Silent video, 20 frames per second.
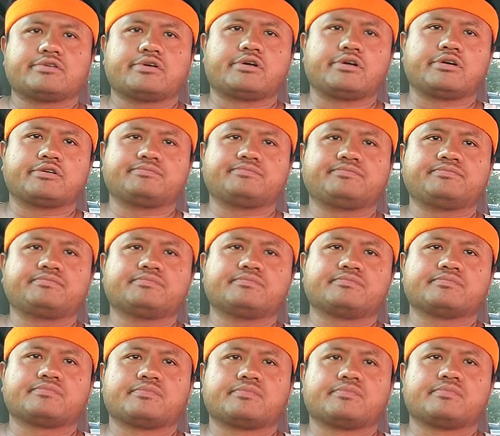Um,
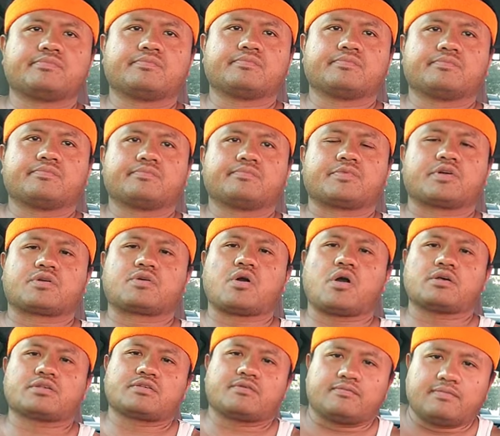the
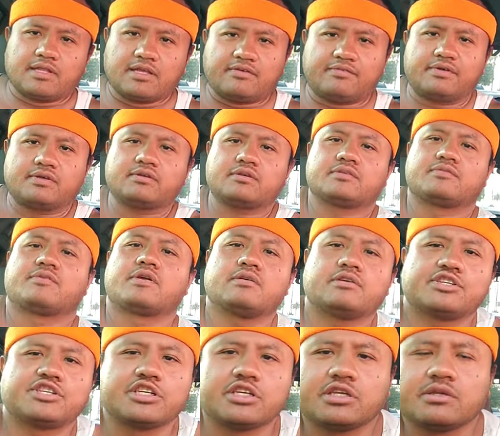cost of living is
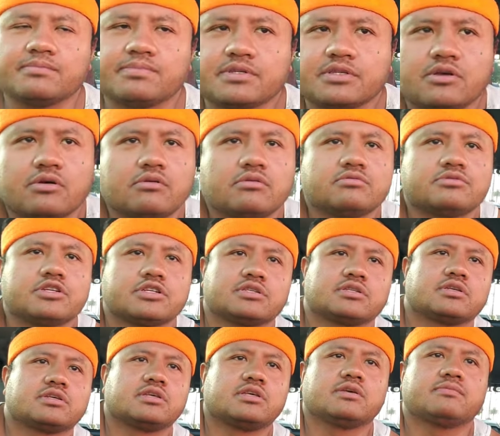very cheap. So just
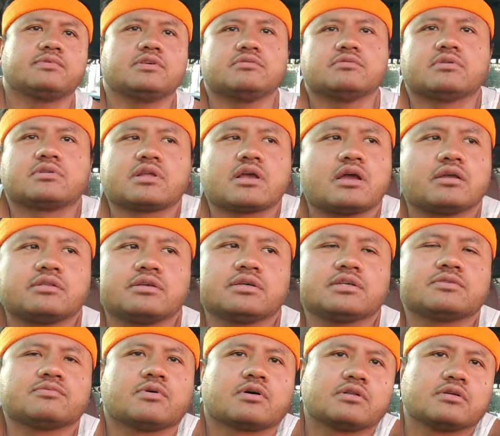to give you an idea,
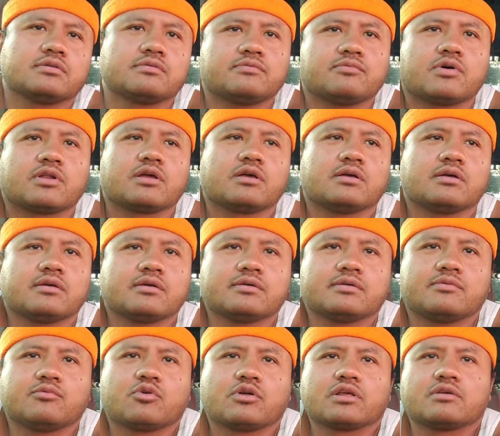what it what uh
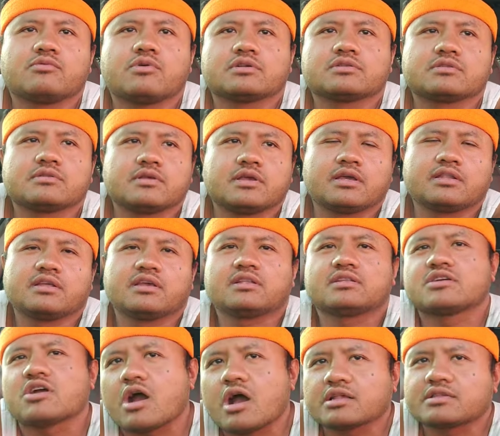what it was, it
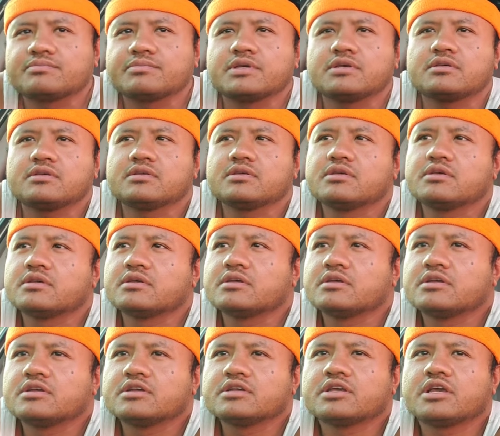it cost me,
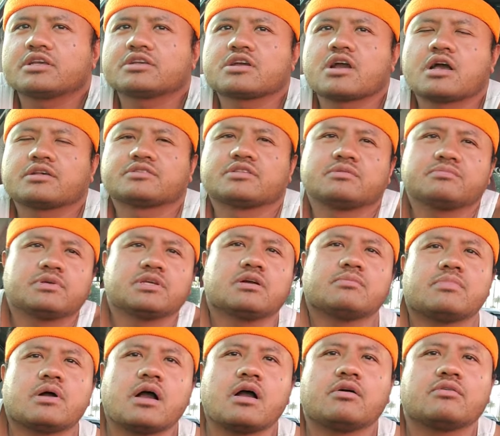it costed me
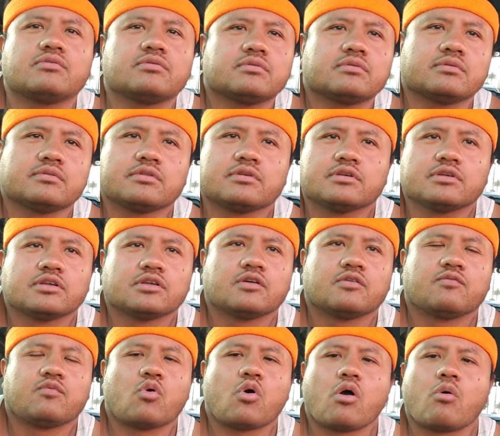about
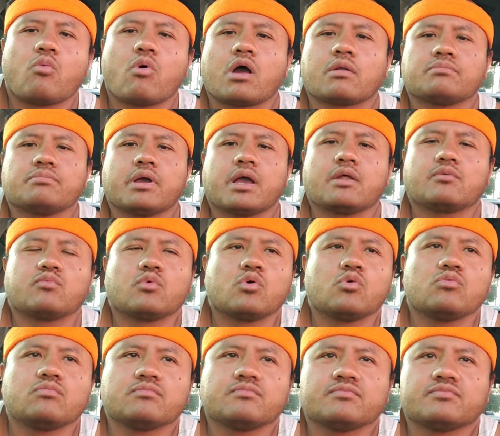for one
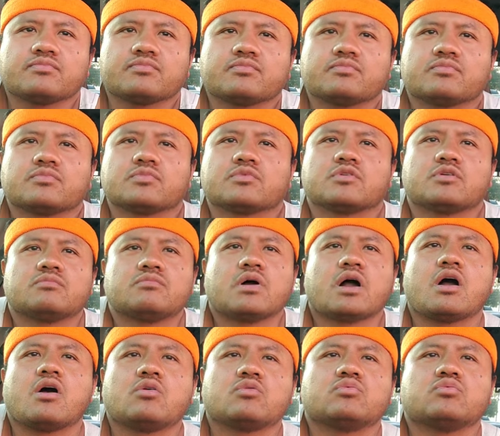bedroom,
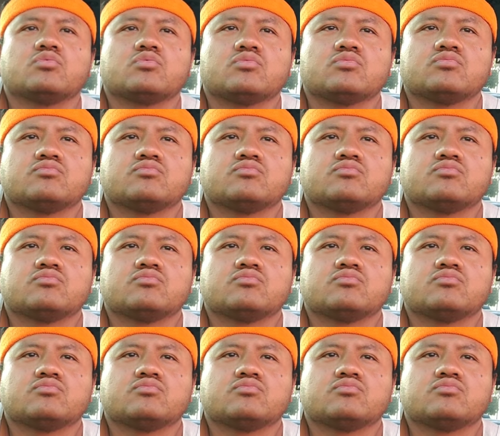about